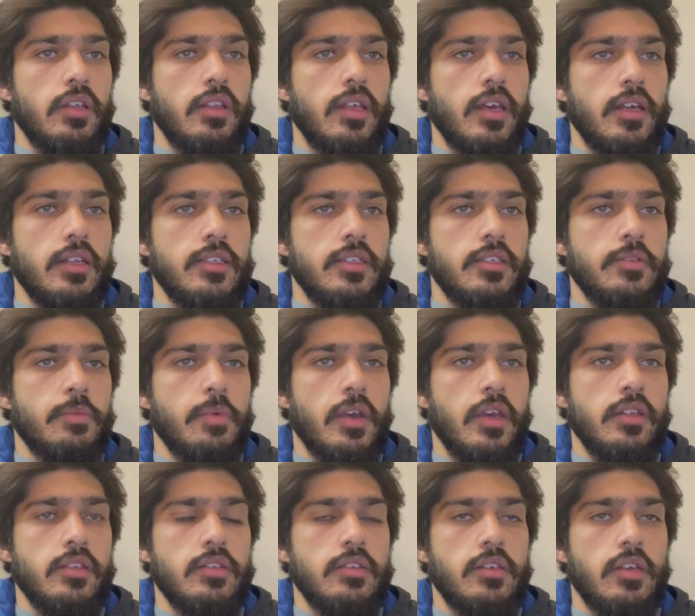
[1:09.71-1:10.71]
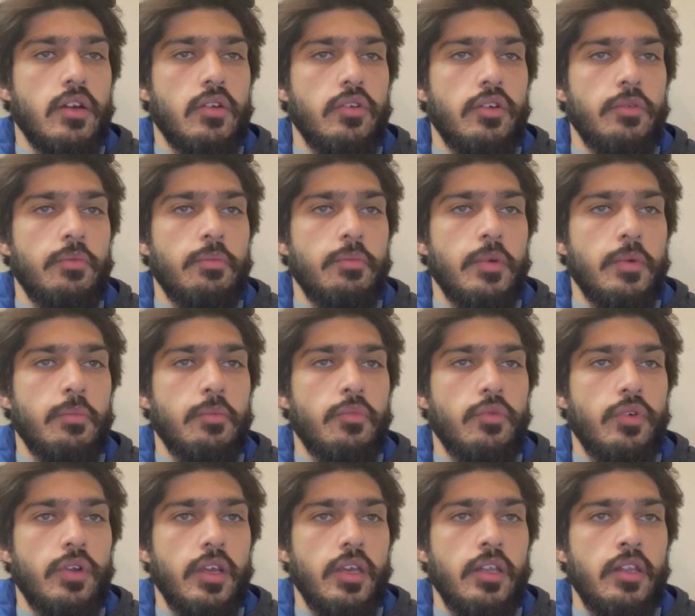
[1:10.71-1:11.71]
that spans the outer
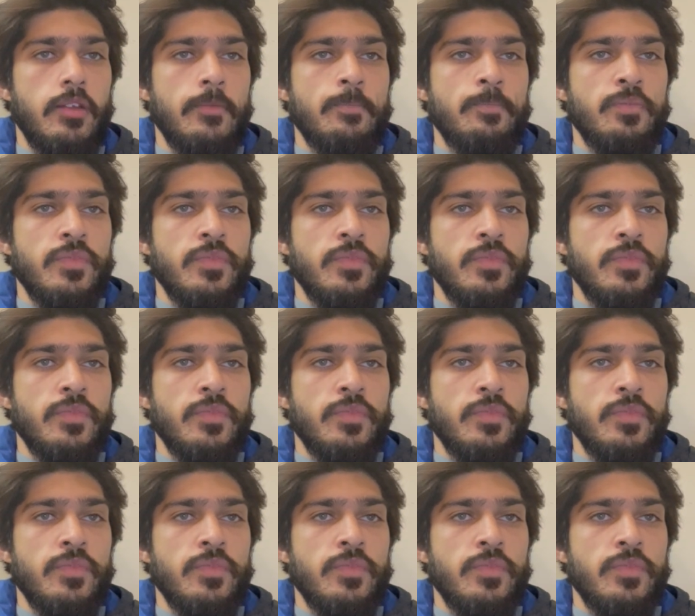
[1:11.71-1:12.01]
membrane,